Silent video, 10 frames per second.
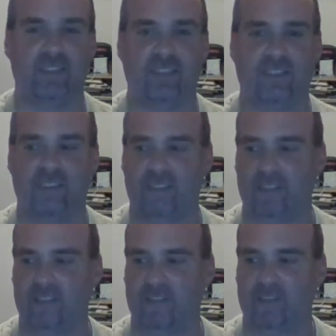the New
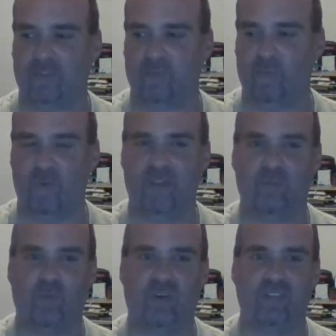Japan Pro
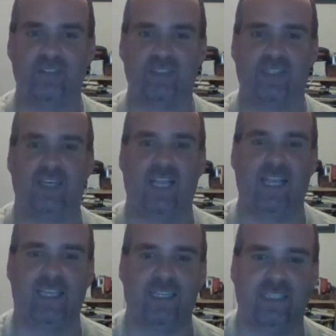Wrestling,
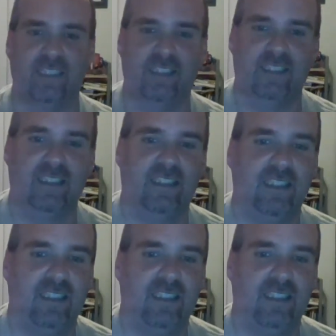when